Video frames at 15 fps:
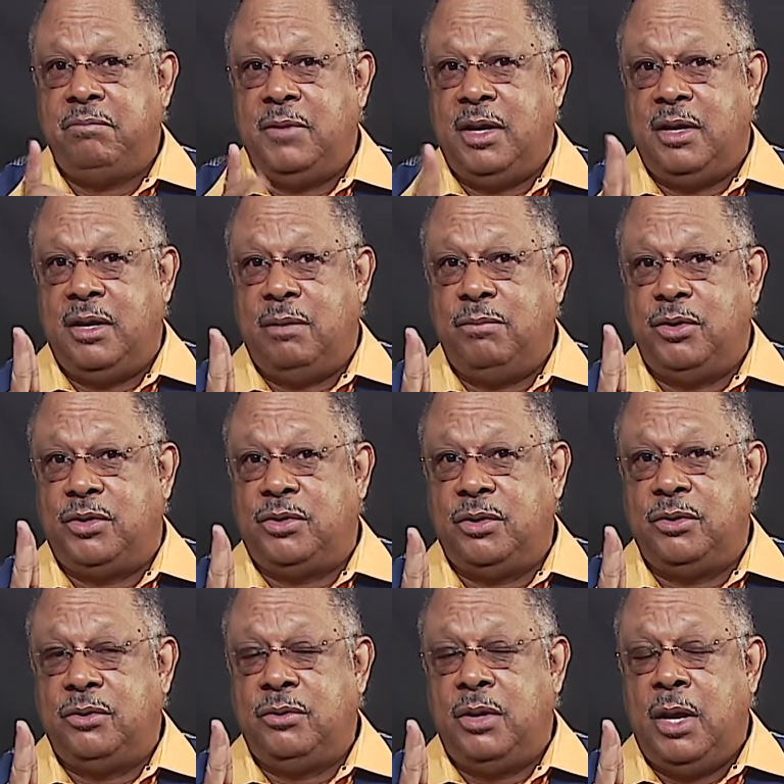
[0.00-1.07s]
And number
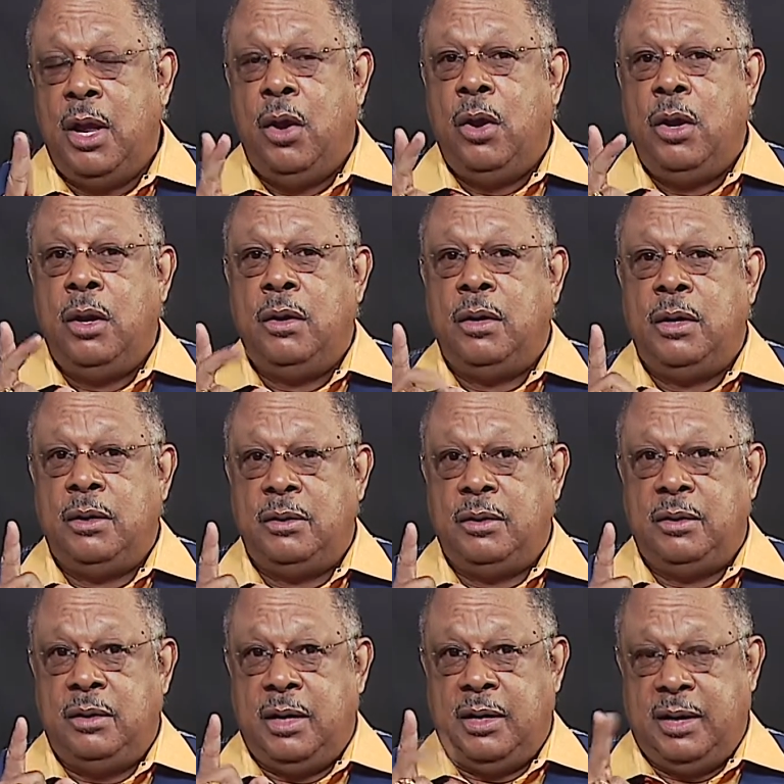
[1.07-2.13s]
two,
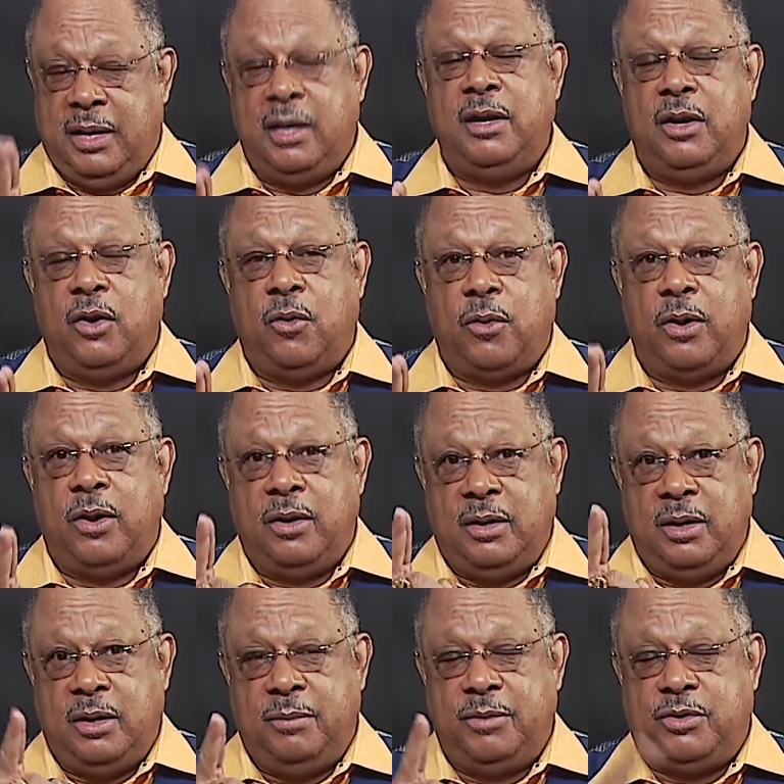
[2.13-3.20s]
and, and in order,
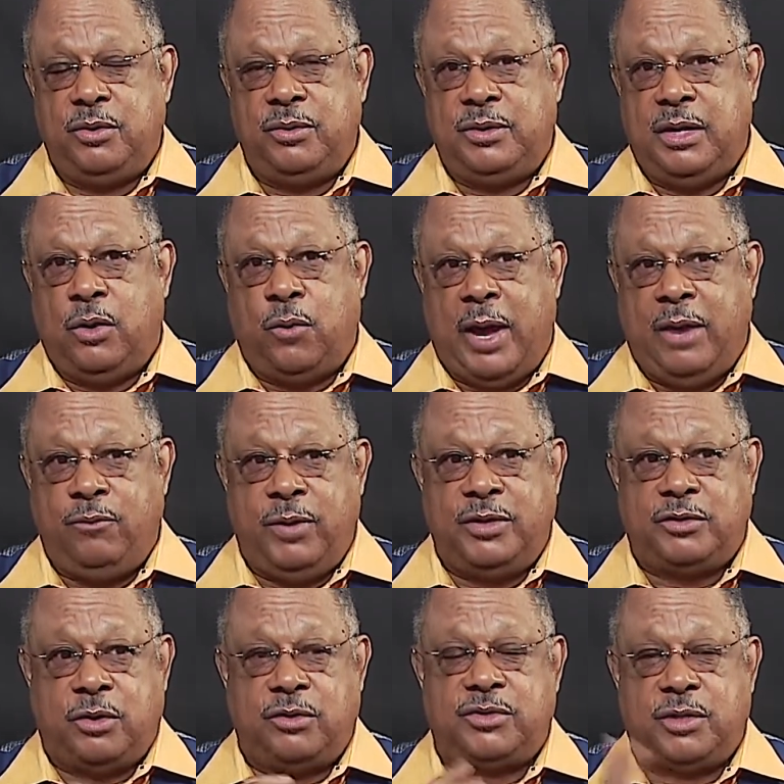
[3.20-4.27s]
the number two is that white race,
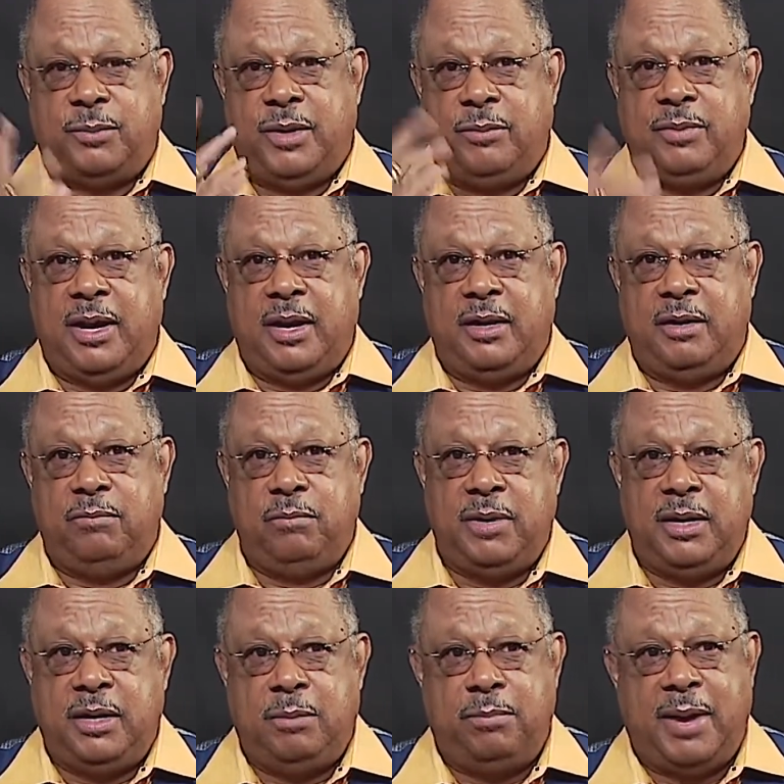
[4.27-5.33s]
because some of them got enough
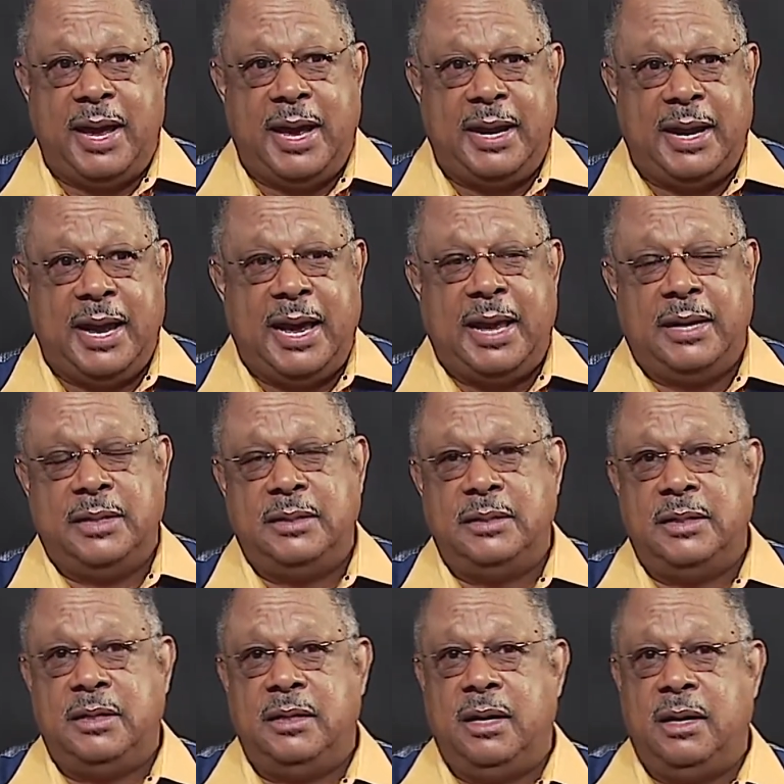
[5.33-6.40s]
money to buy an island
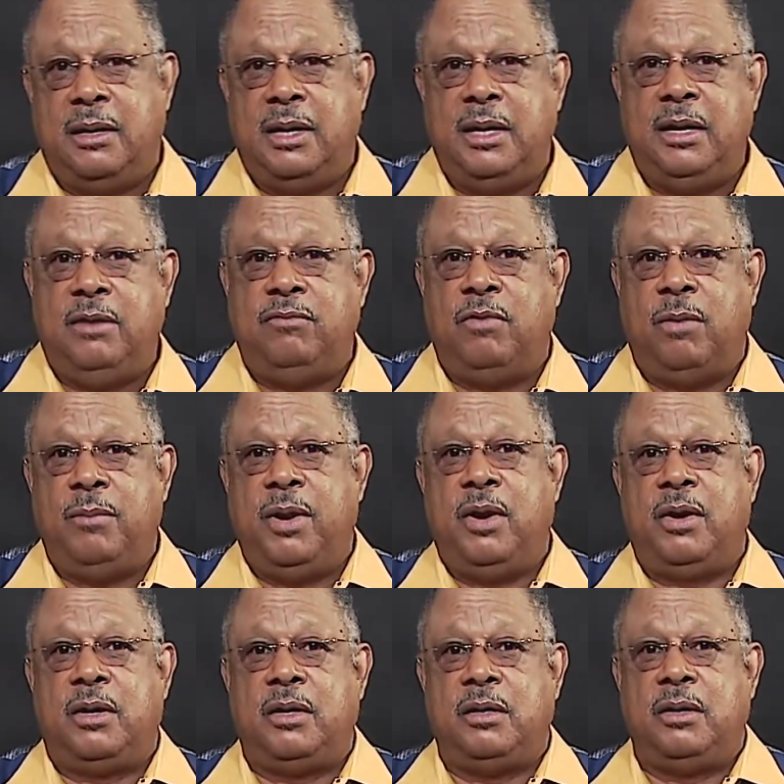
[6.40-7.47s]
and, and leave
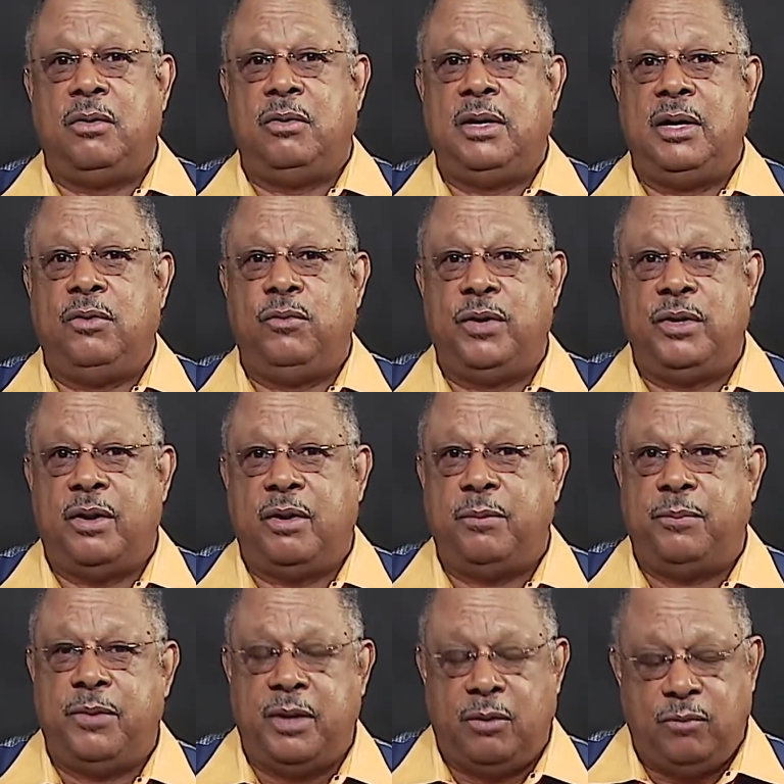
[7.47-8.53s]
America and go live where you not
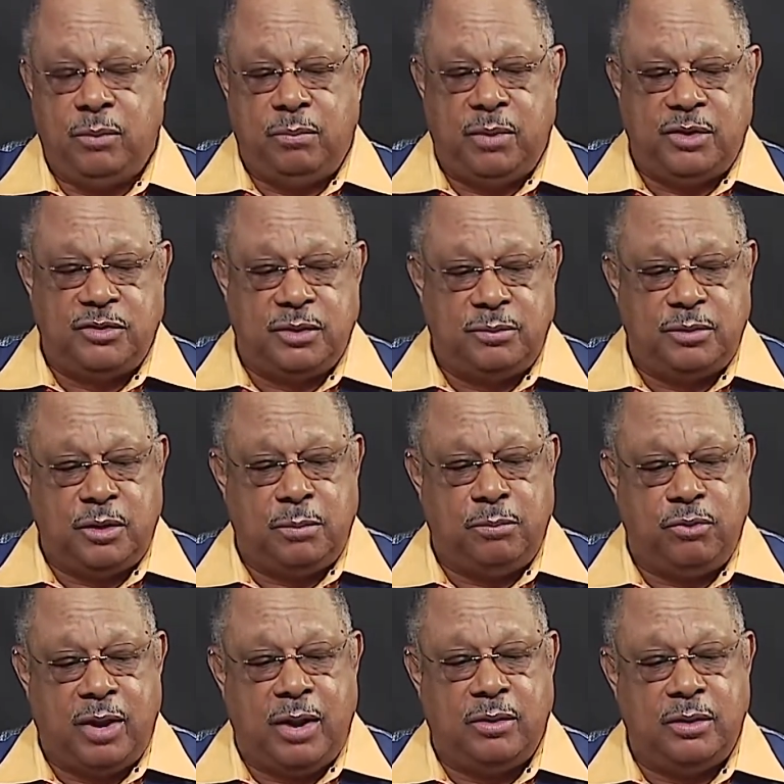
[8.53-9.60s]
put up with Muslims or
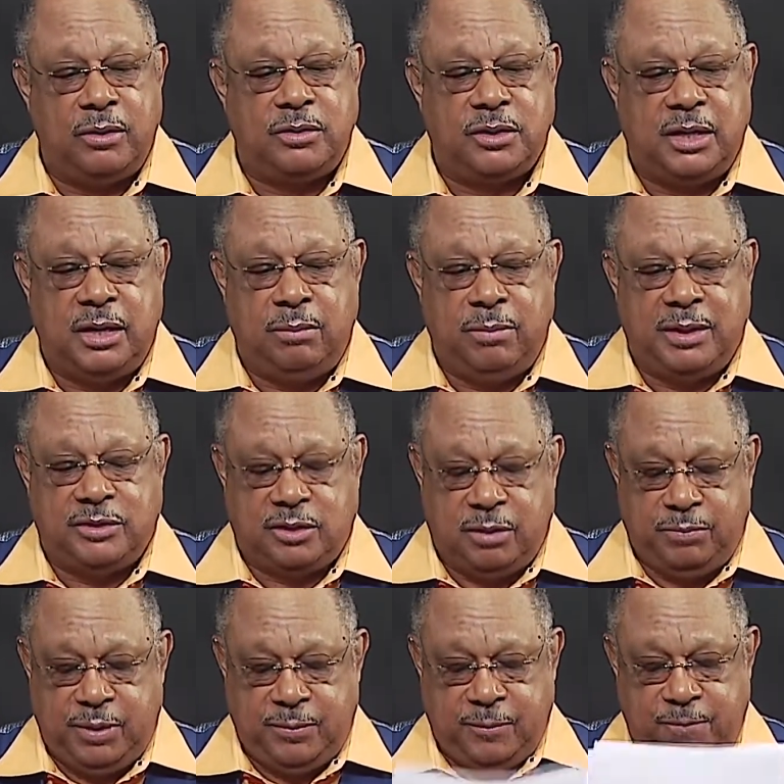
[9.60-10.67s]
brown skinned Mexican
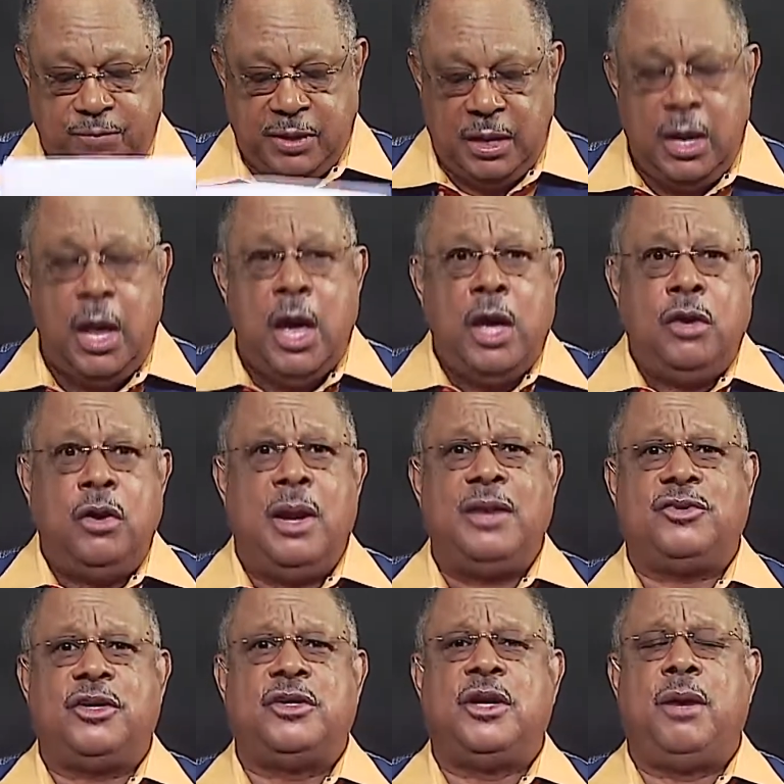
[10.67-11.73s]
people. You're
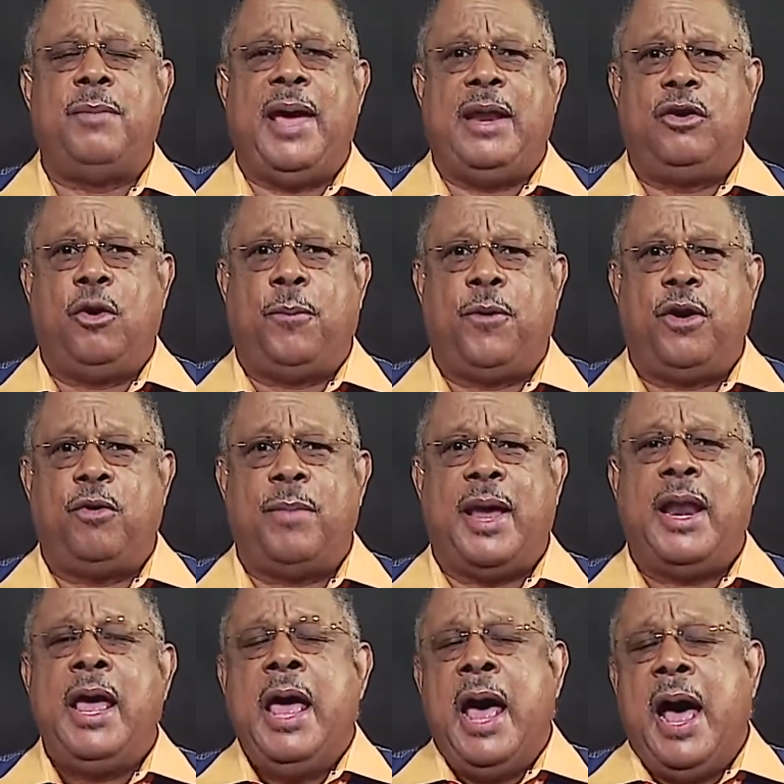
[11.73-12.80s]
listening to the Manning Report,
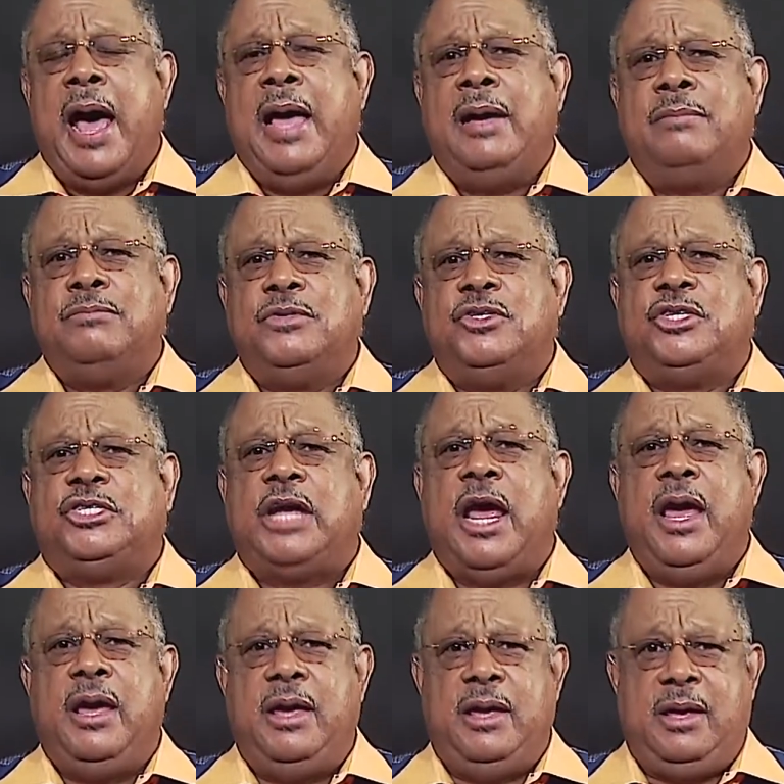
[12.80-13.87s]
everybody. I am
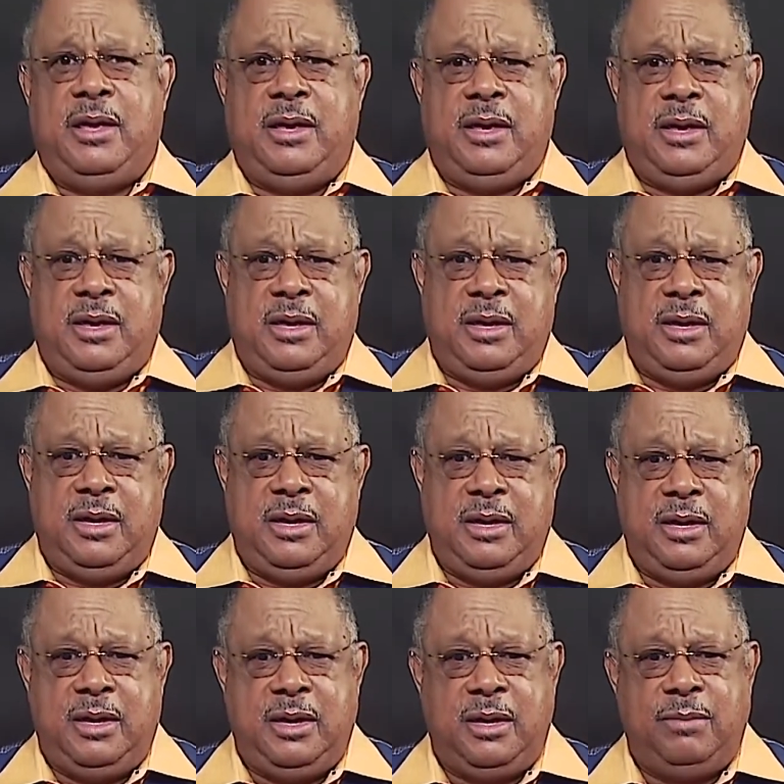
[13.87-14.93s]

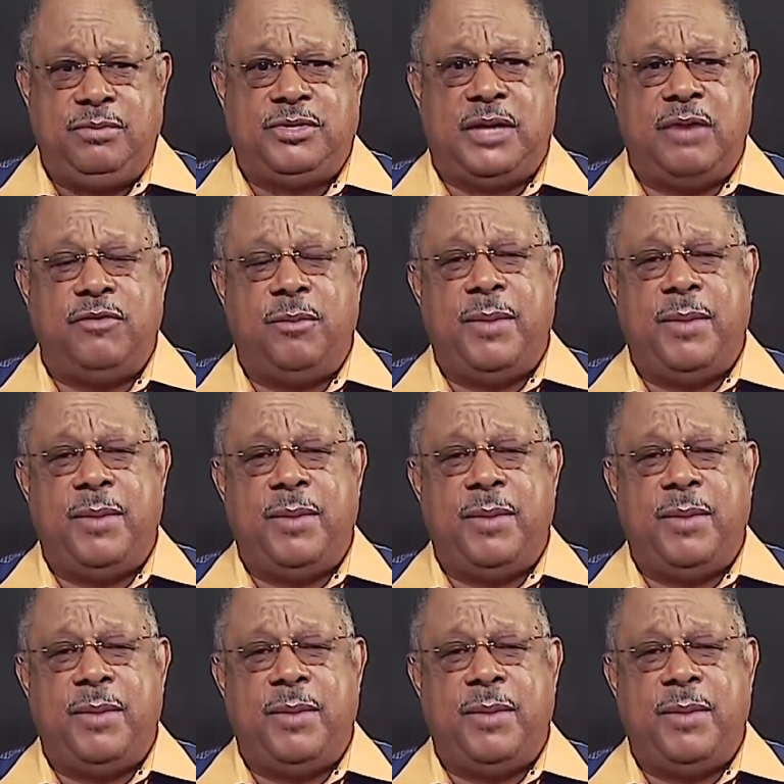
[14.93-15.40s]
James David